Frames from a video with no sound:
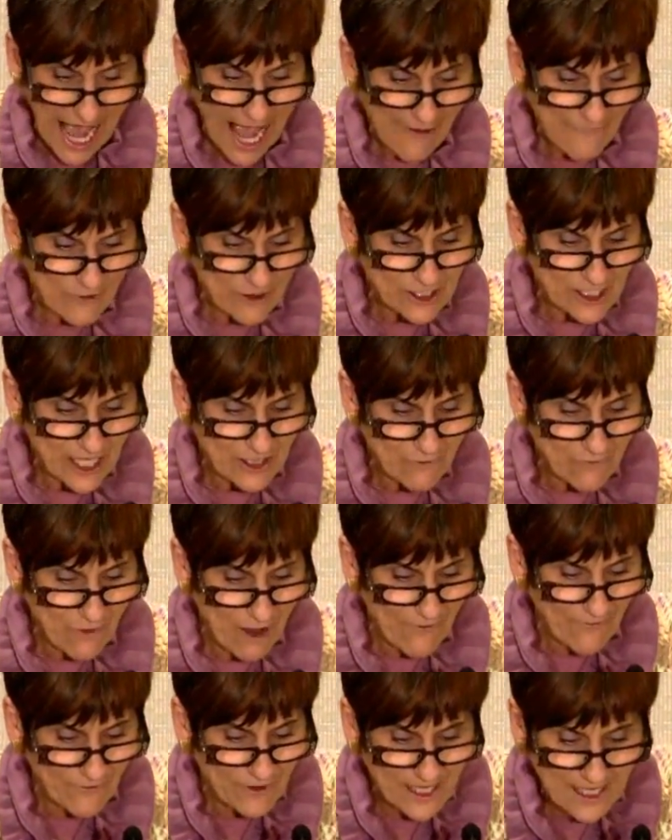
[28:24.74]
averaging
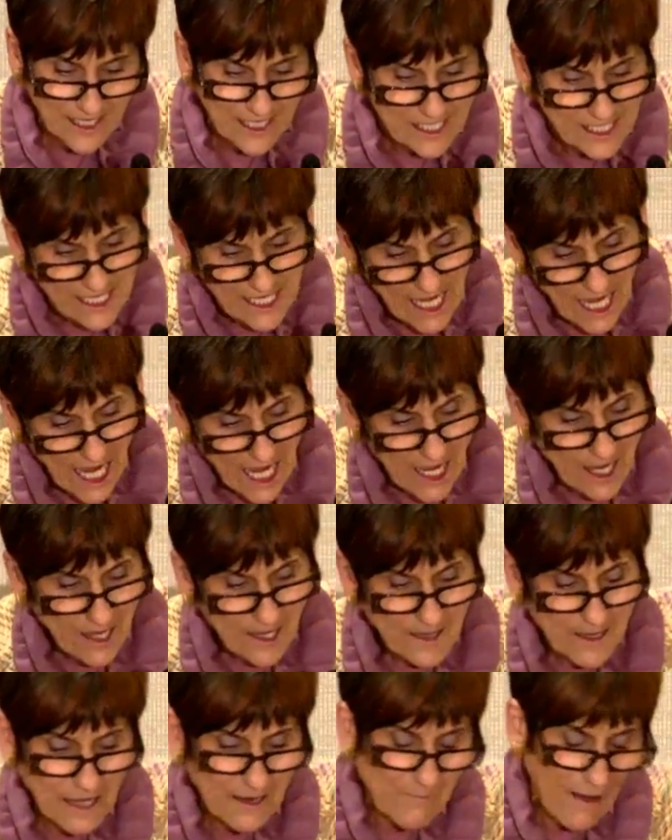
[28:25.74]
roughly
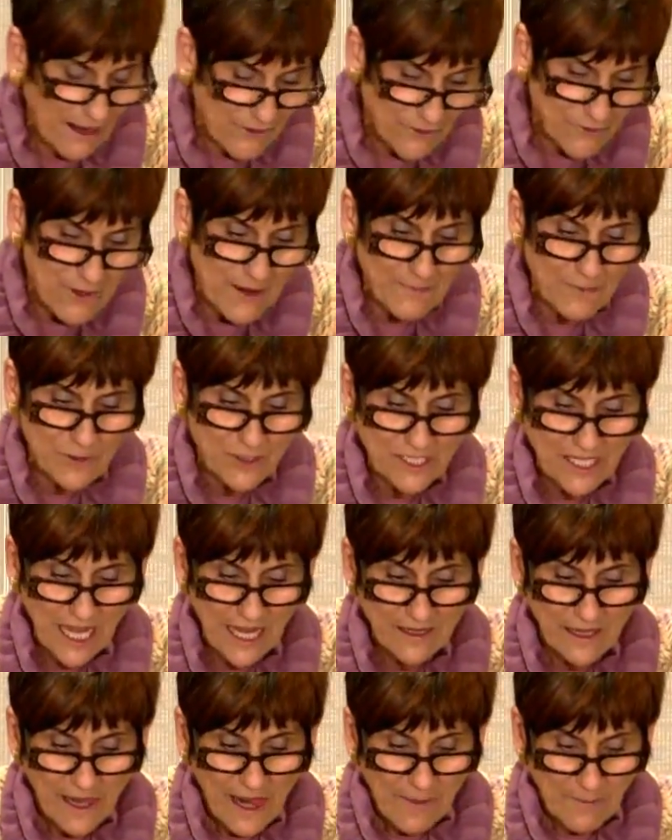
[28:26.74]
uh, about
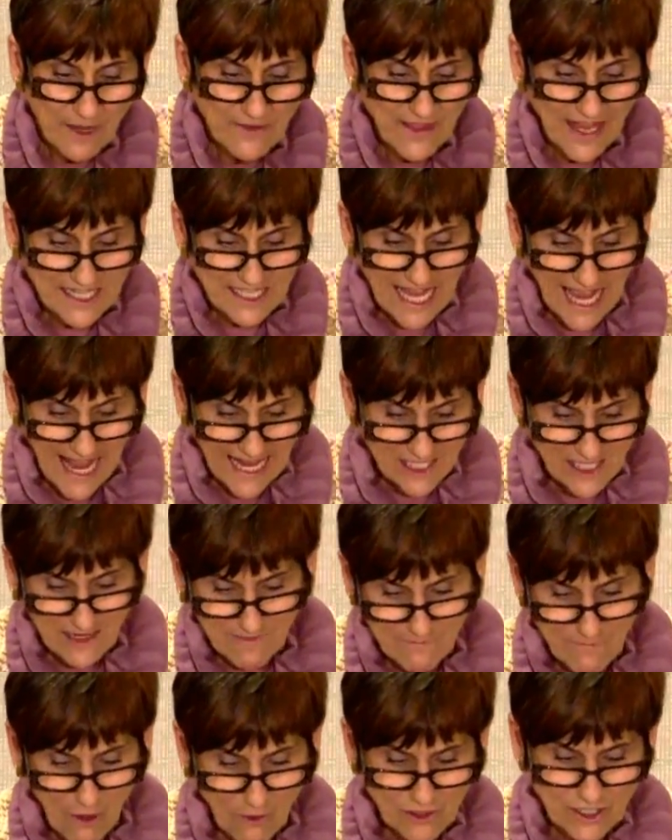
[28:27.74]
3%. But they tax
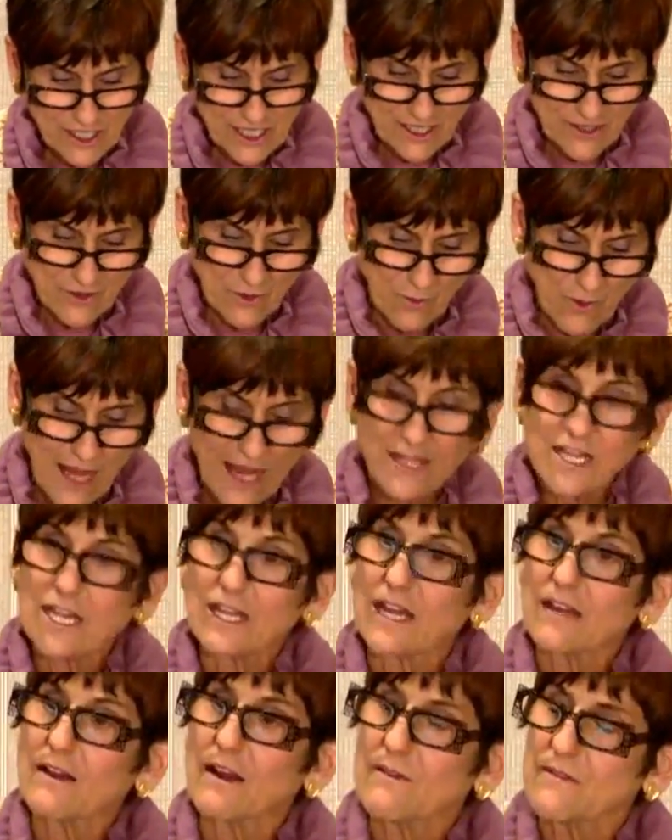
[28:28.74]
it mostly in the way
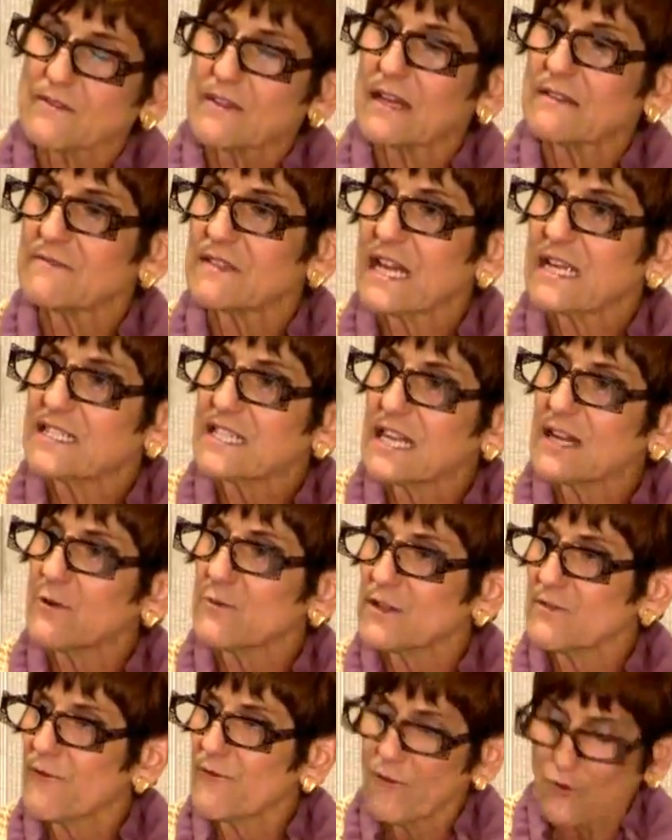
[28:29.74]
that, uh, uh, that they deal
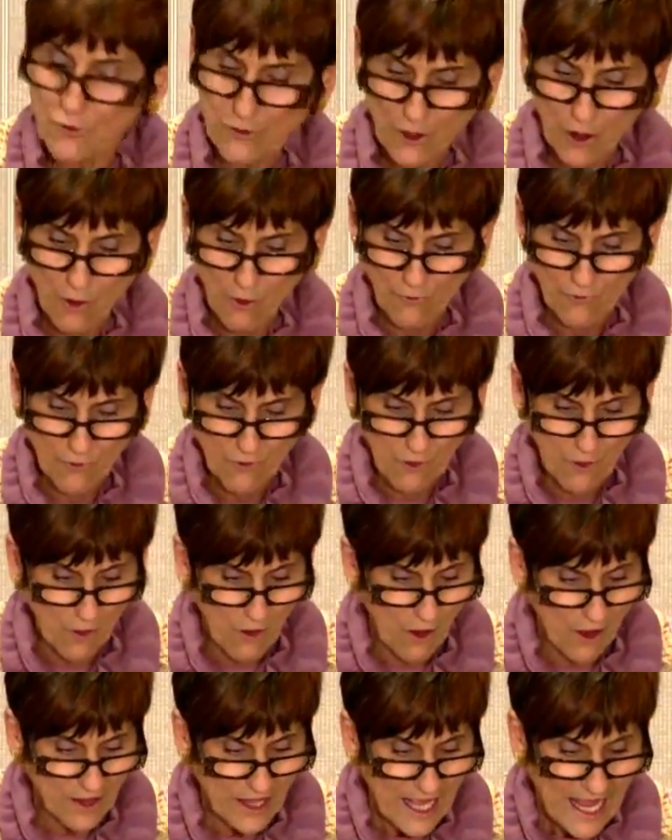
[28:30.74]
with food
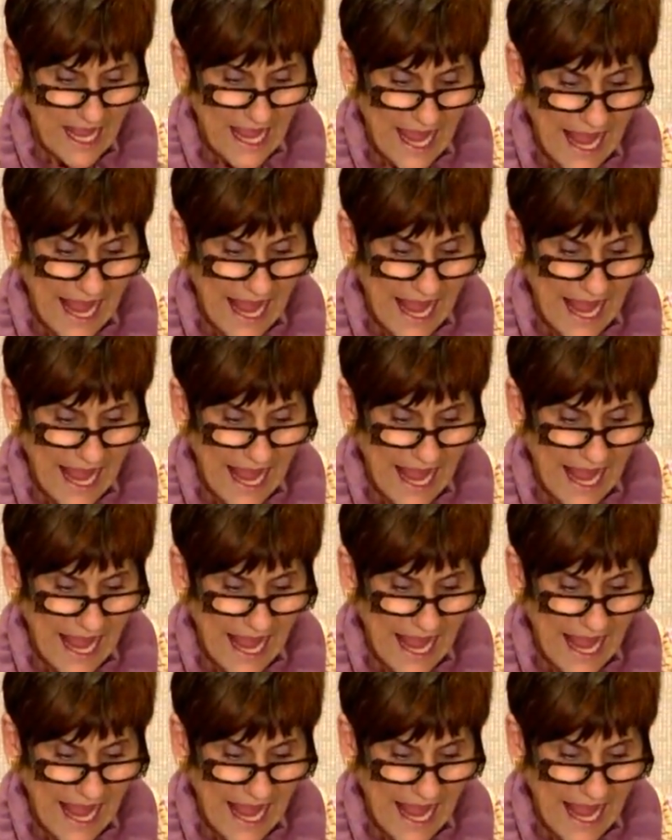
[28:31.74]
overall.